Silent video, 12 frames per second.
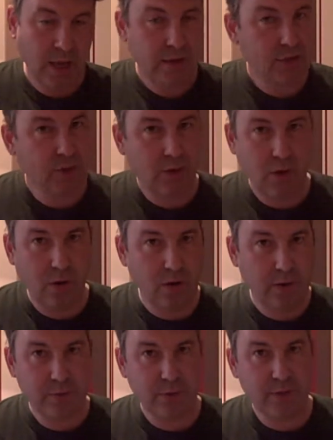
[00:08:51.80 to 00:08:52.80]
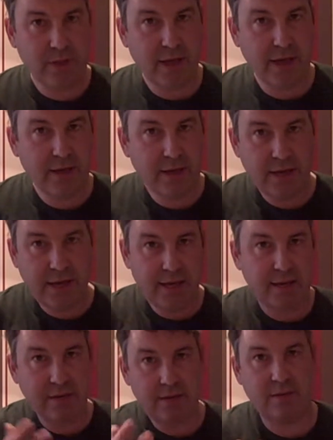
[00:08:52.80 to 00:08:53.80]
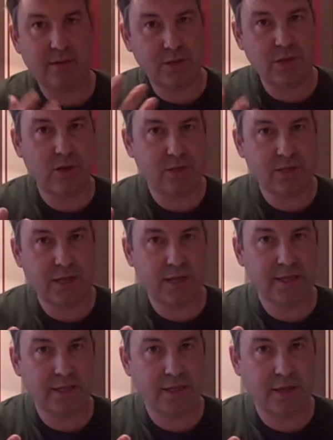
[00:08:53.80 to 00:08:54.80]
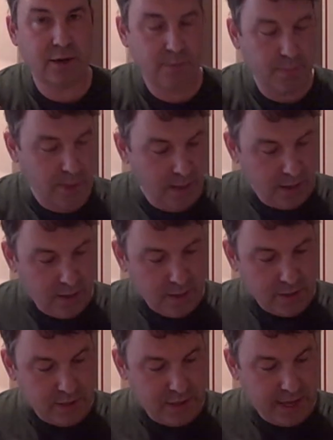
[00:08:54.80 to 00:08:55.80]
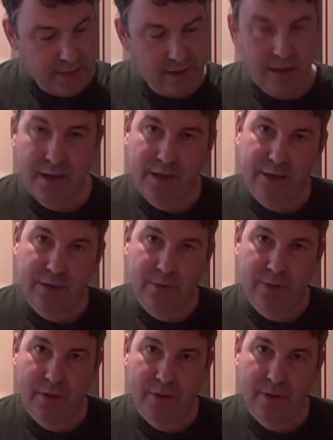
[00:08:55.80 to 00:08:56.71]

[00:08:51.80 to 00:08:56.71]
So all I'm doing there, you can hear that the song's starting to come together, can't you?